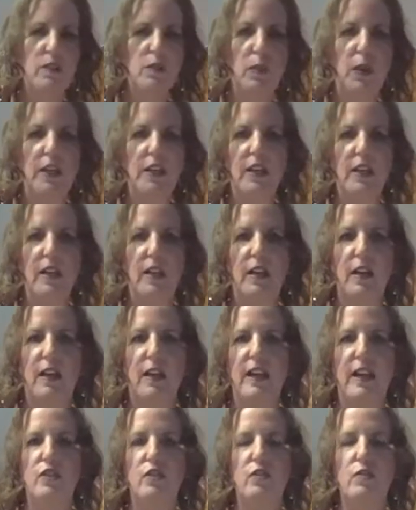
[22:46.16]
this
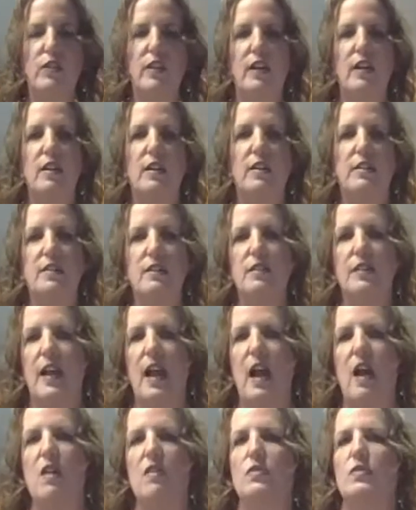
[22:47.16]
weekend, I do get
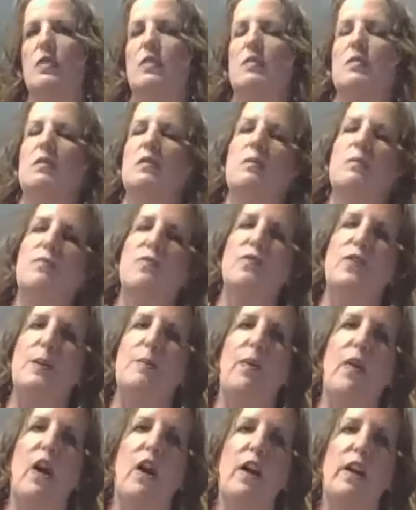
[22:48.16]
discounts and some free
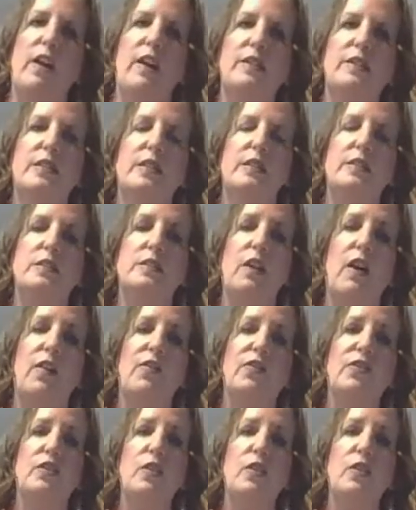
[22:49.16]
products and stuff.